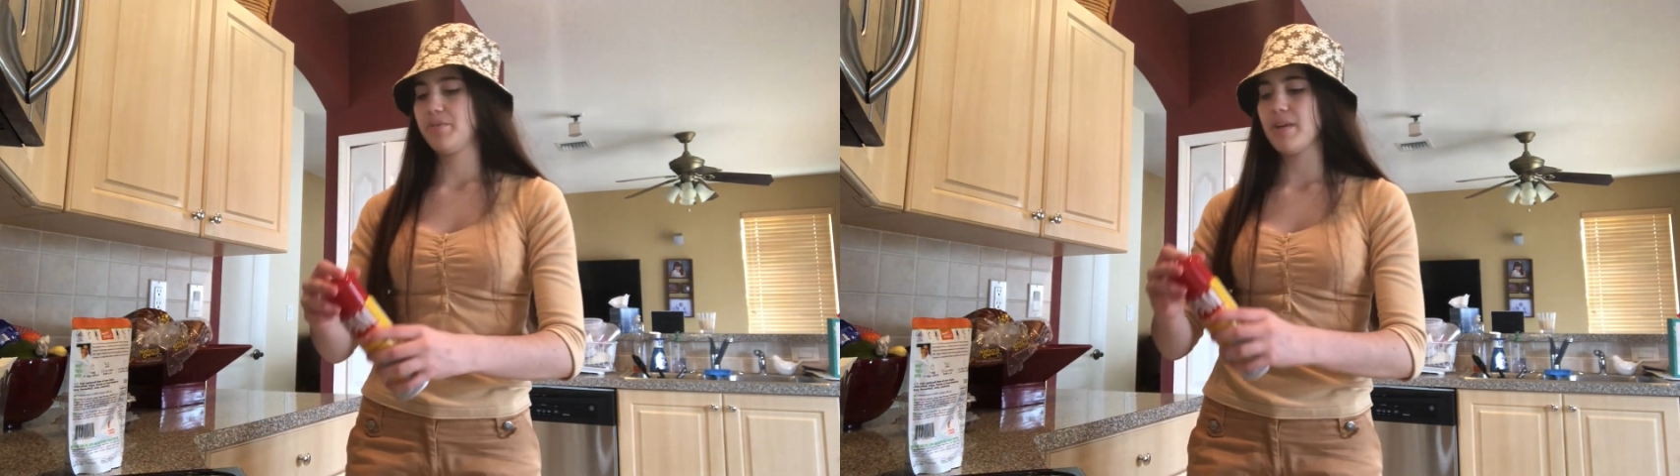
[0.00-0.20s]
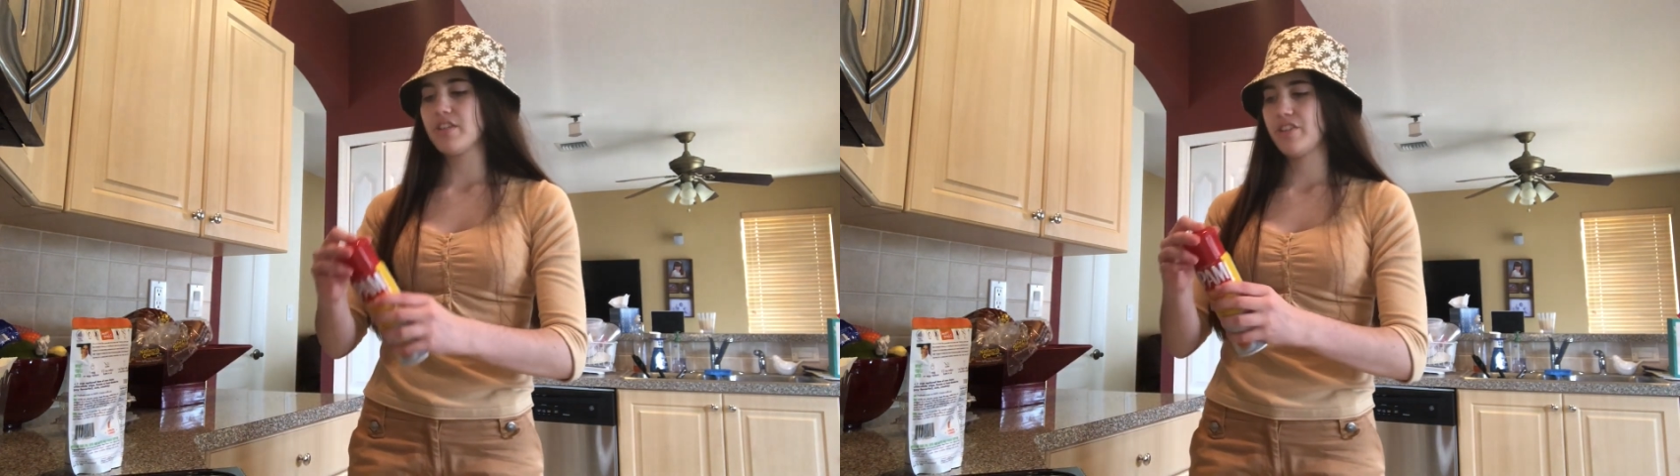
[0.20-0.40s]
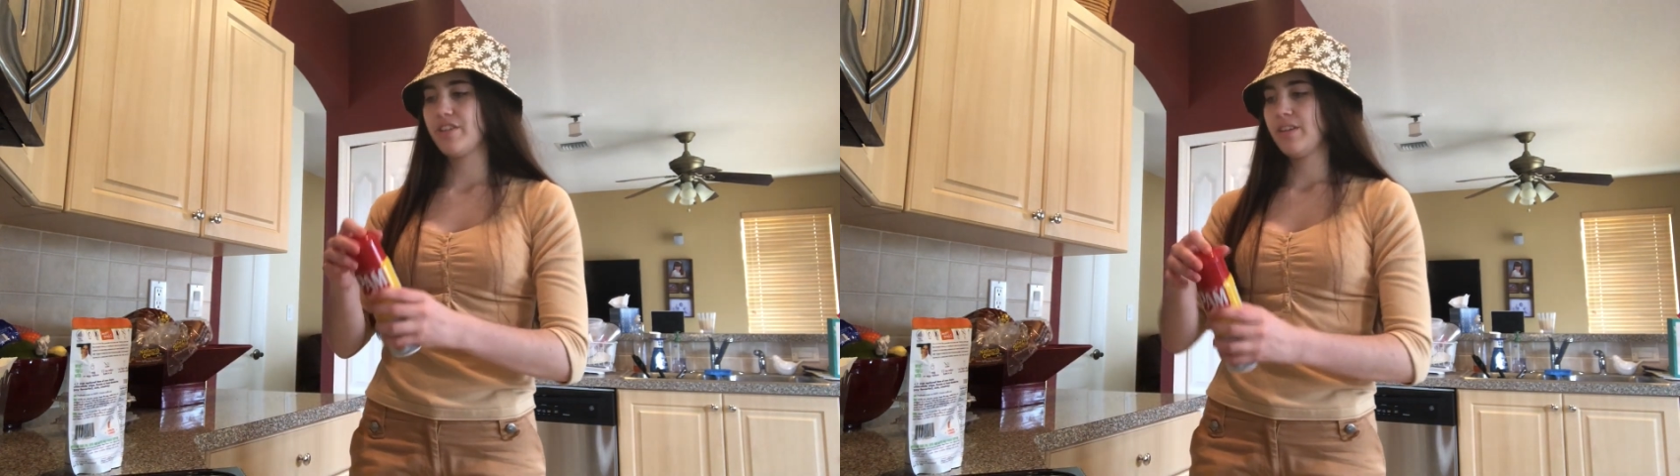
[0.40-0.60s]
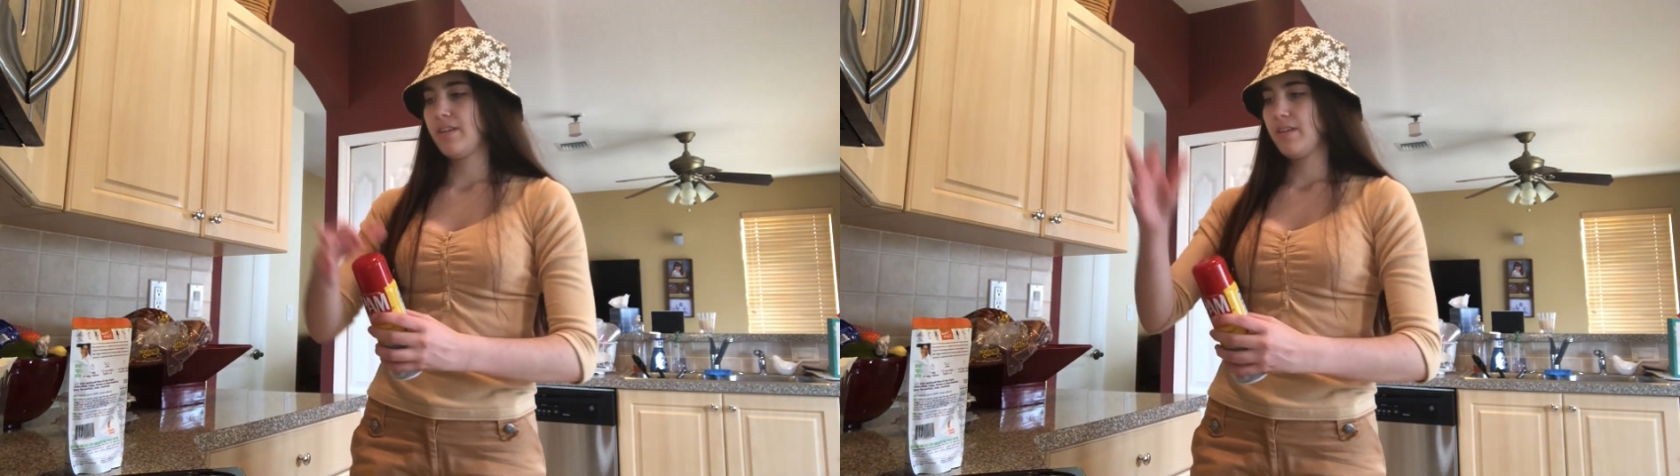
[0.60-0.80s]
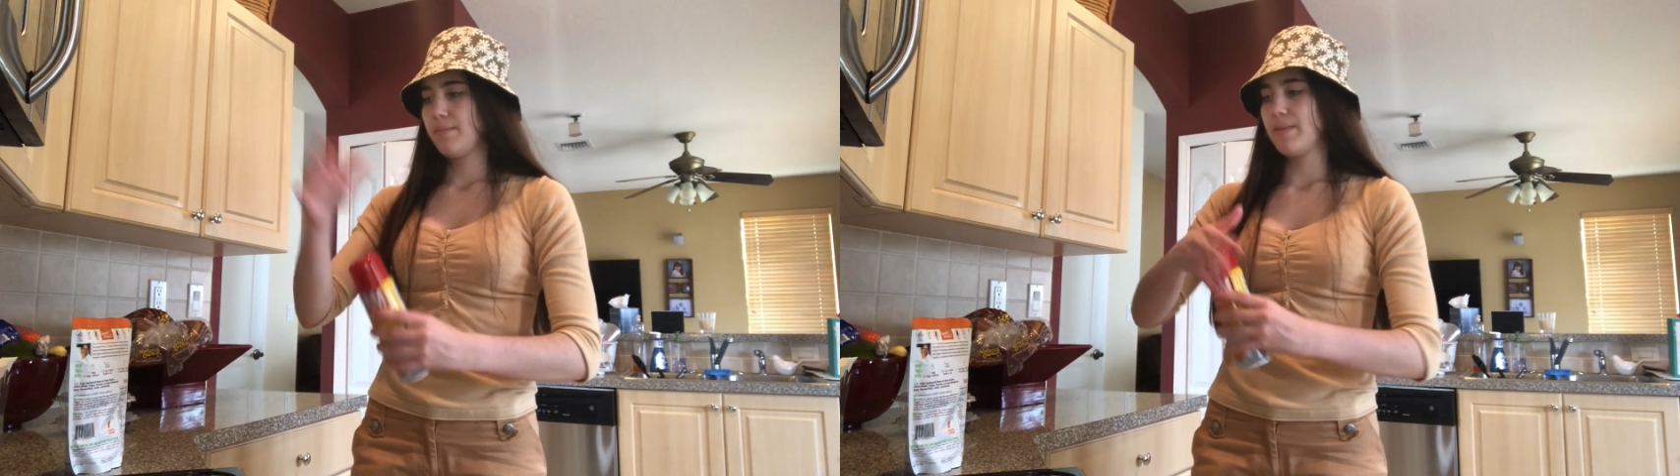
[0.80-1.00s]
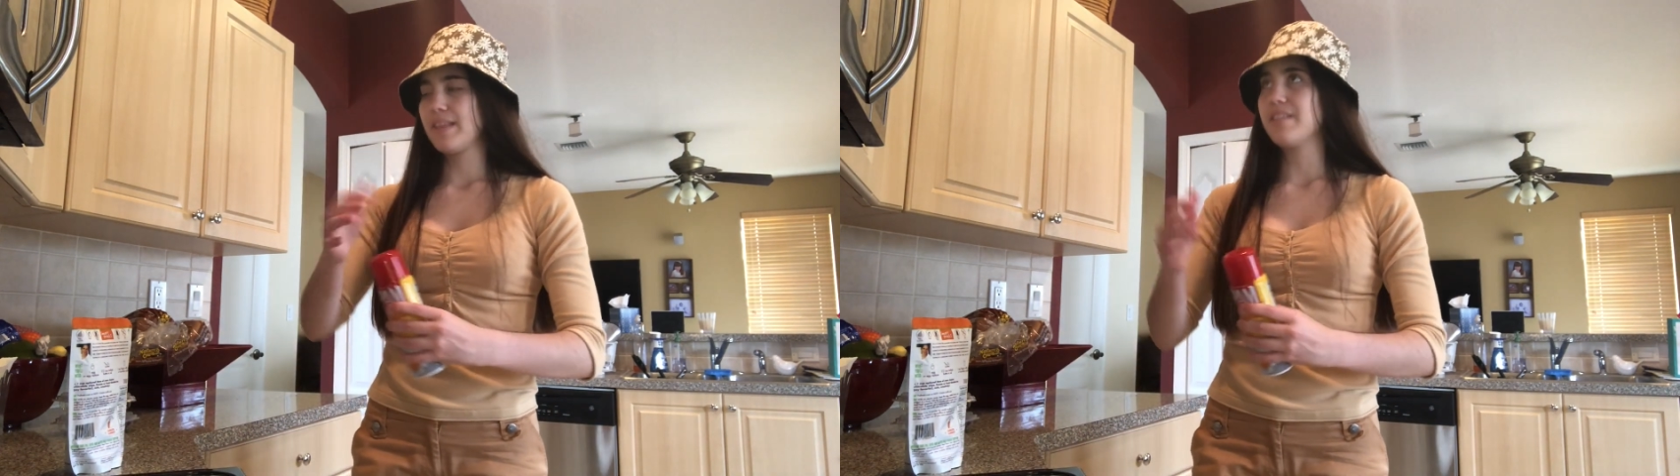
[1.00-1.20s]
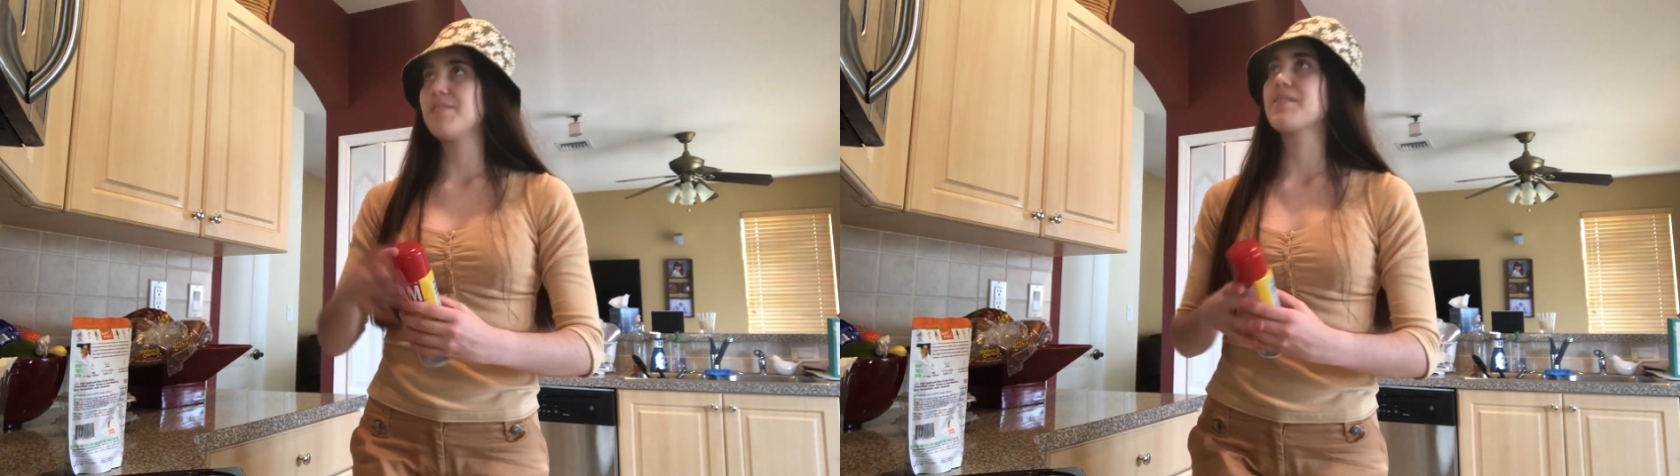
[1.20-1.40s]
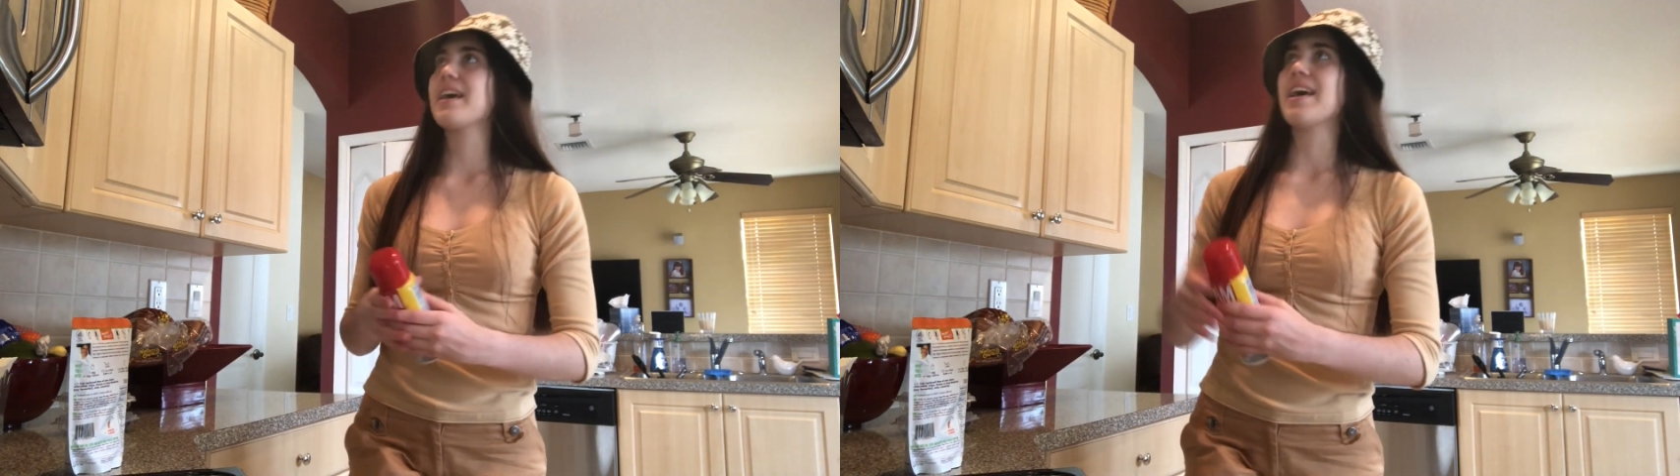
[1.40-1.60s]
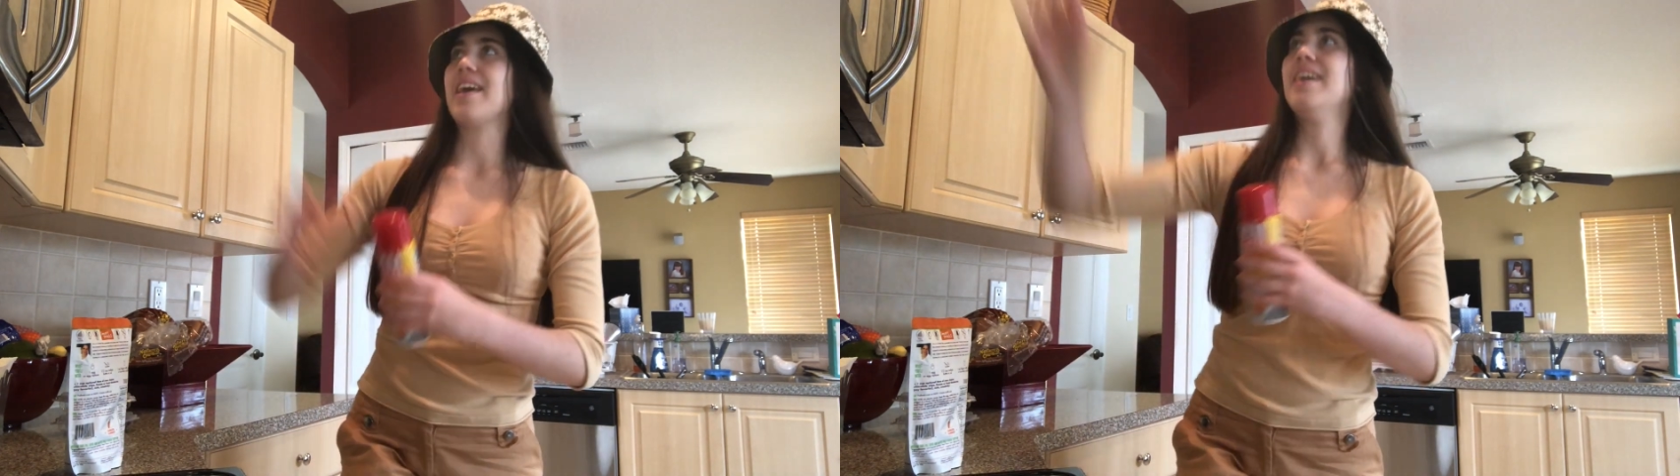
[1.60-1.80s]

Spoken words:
much, but that's okay.